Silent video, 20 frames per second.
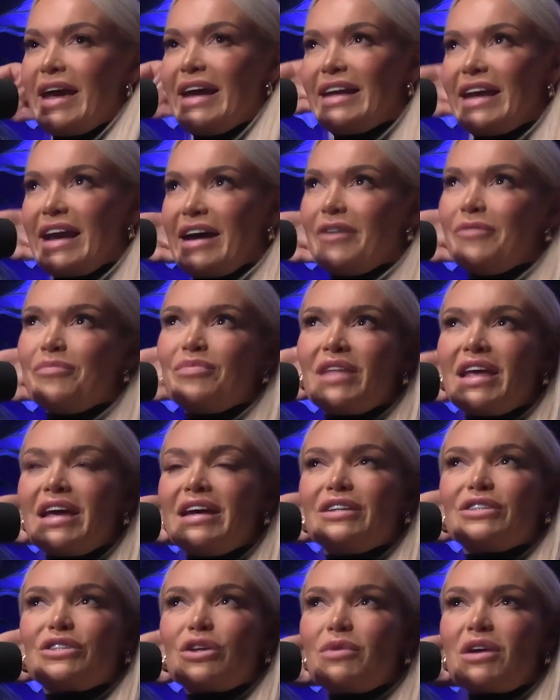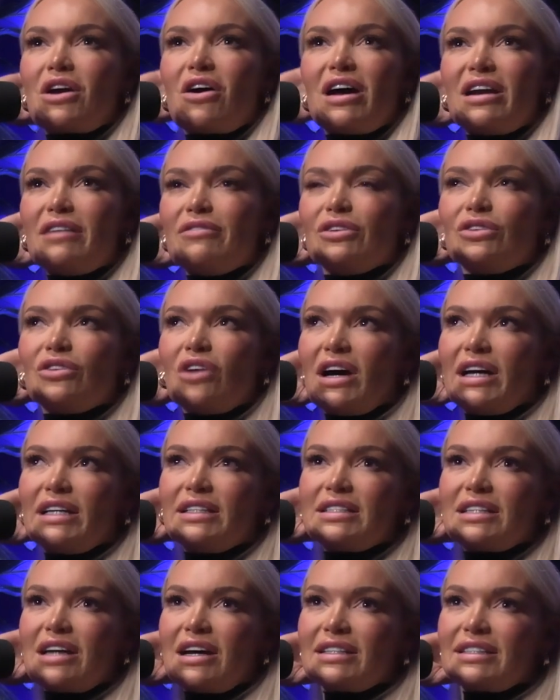Anyhow, so we kind of
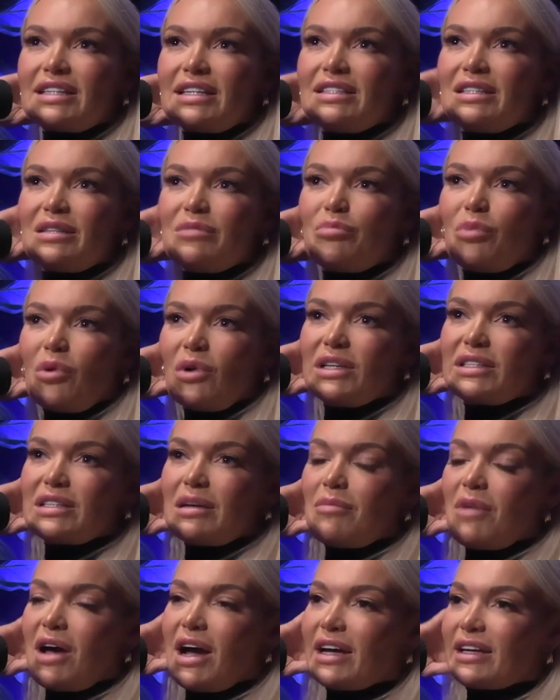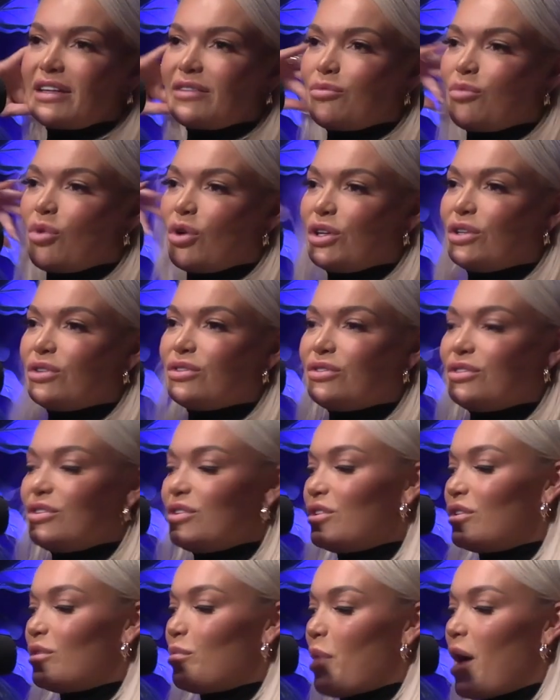aligned. I said to the boys, I'm like,
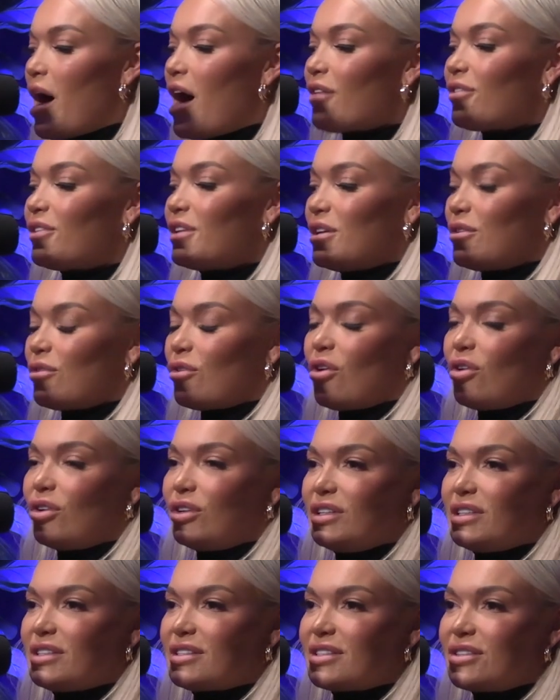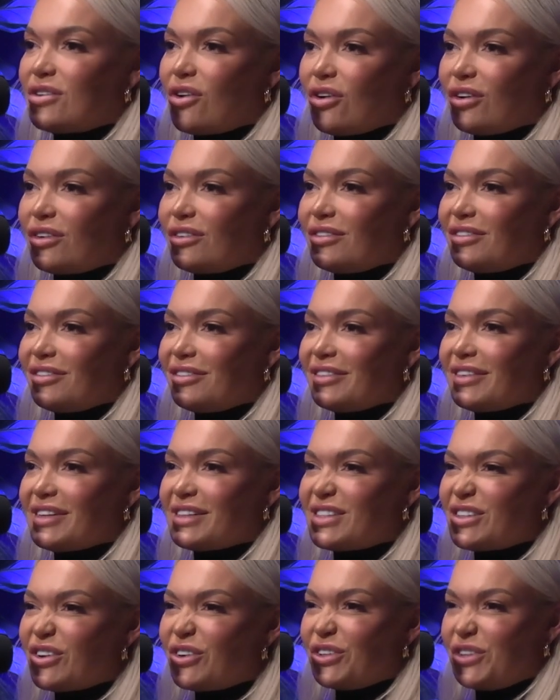the path that you're on, it's not
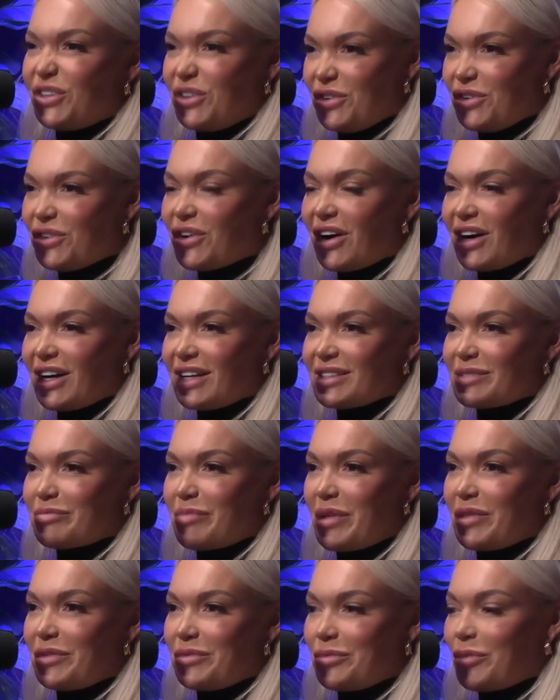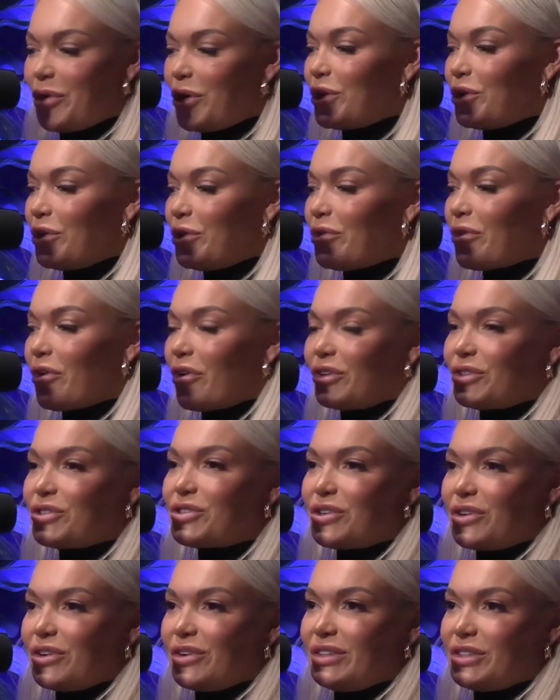you guys, but what you were
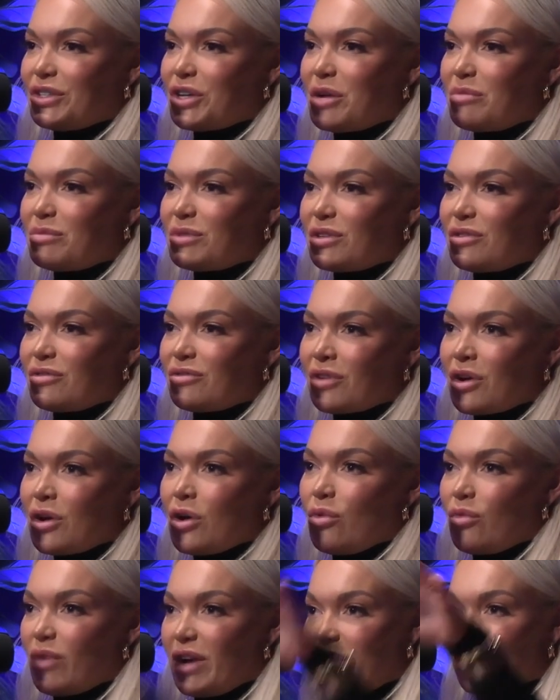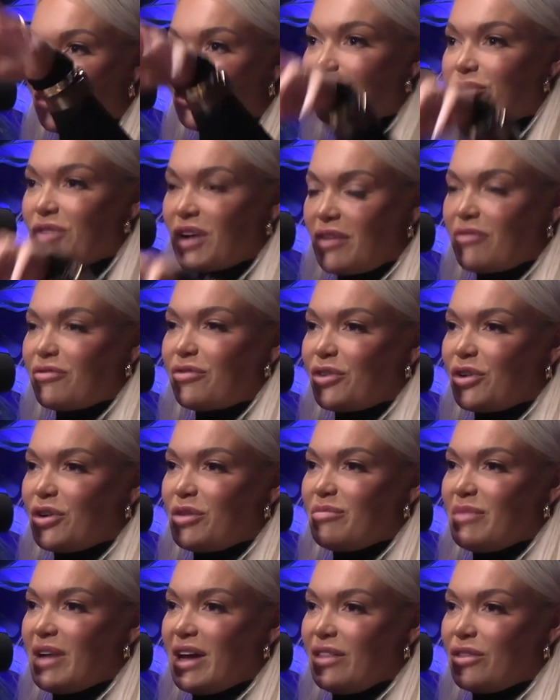onto in terms of where you've come
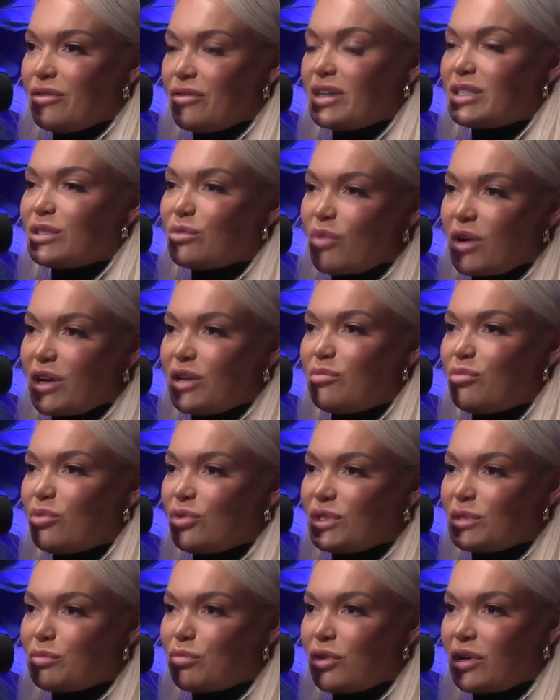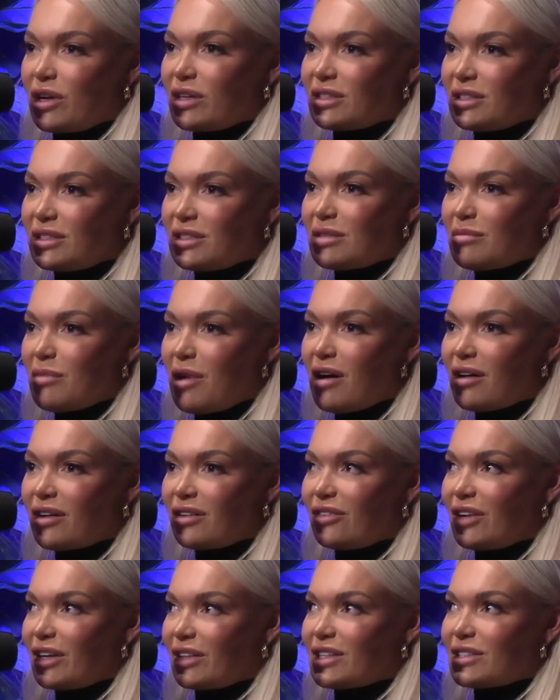from and the reason why you brought this product into the
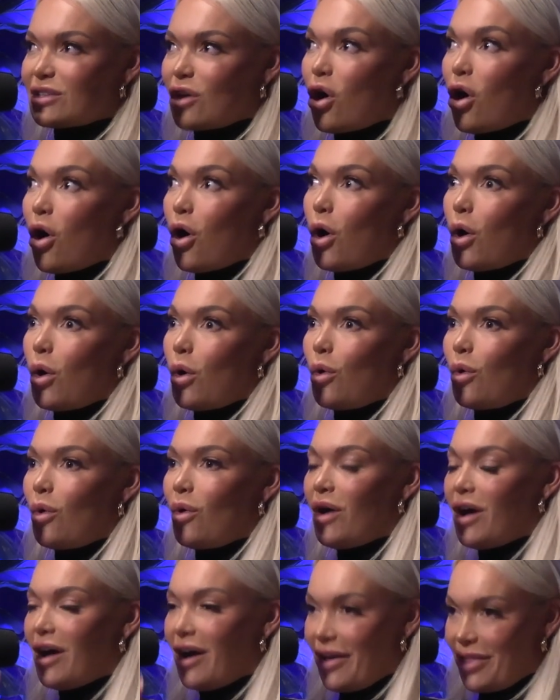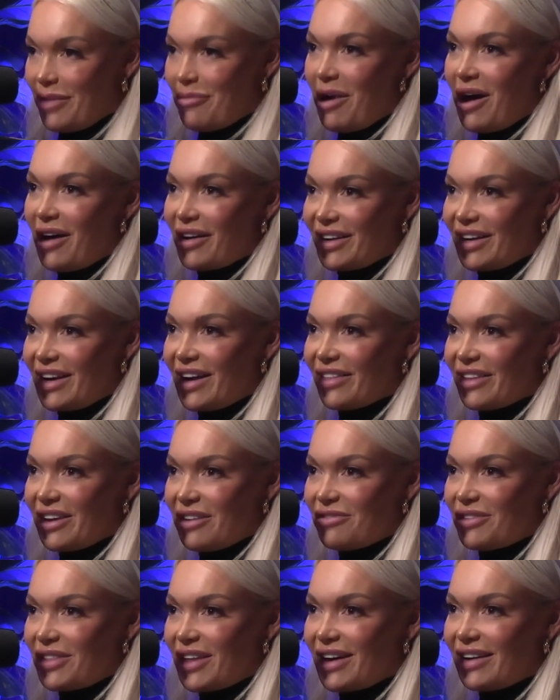market. Like, there's a whole other market out
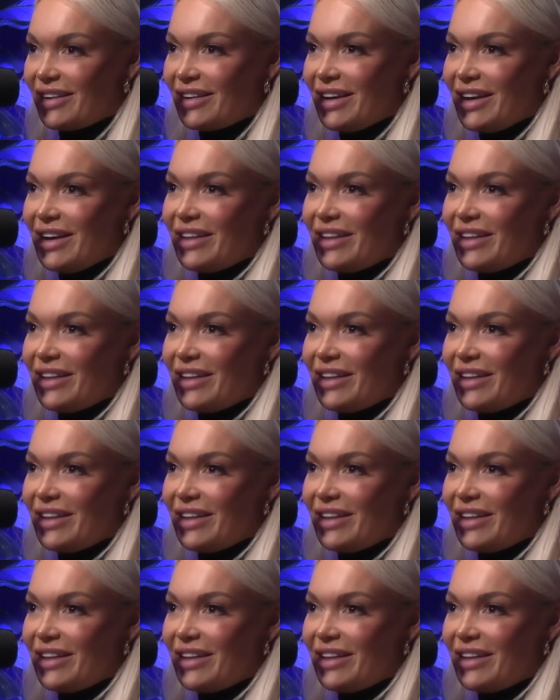there for that.